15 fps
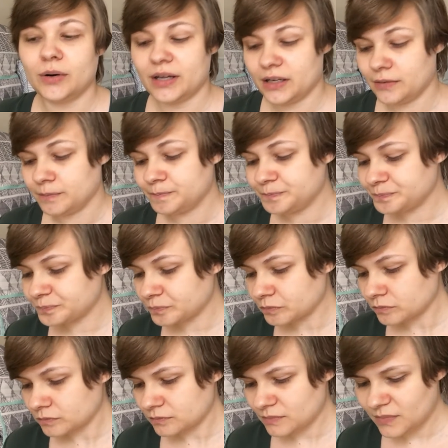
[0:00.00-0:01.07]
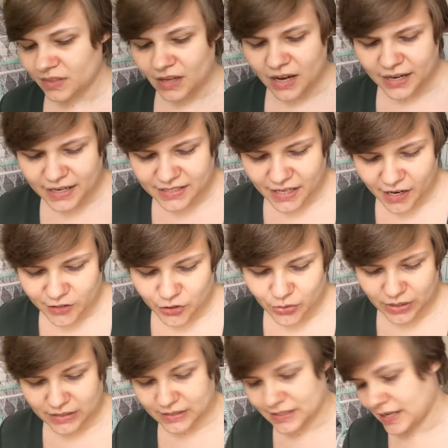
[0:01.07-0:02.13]
And I guess I also
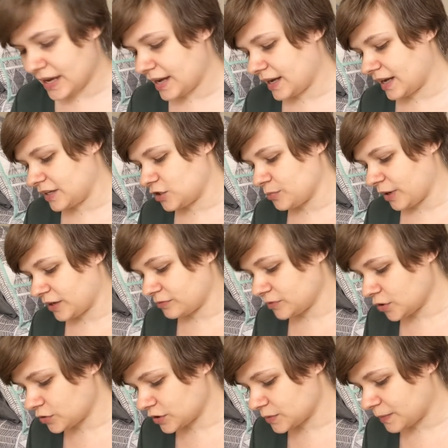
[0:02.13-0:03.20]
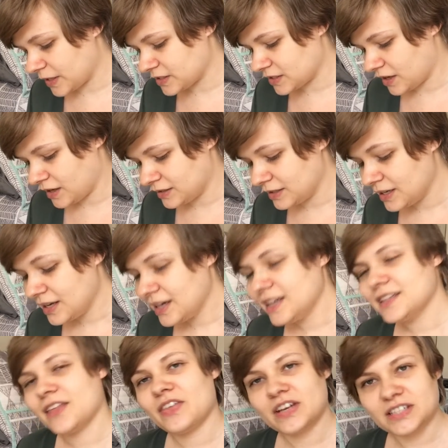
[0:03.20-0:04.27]
didn't say, and you might have noticed based on
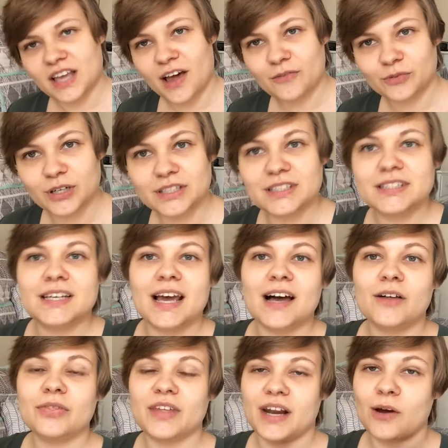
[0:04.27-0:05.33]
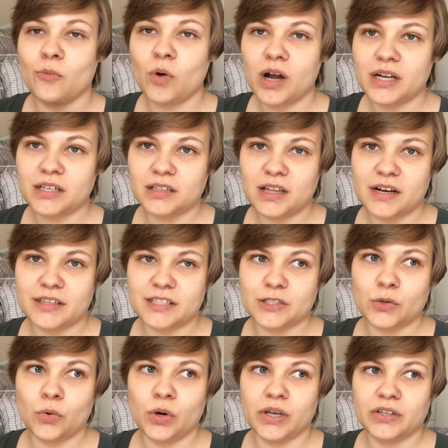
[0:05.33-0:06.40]
the things I've written down, that I wanted a lot of
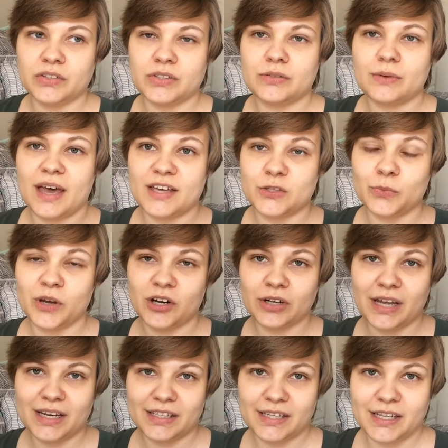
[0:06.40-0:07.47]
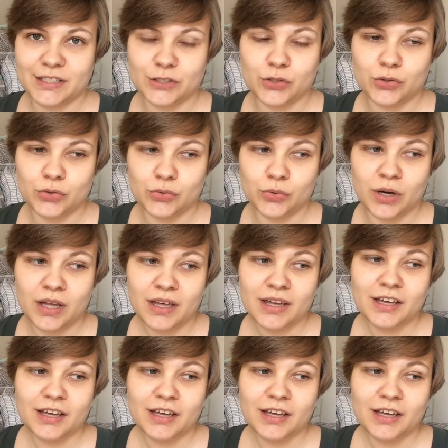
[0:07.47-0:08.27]
these oils as we are getting into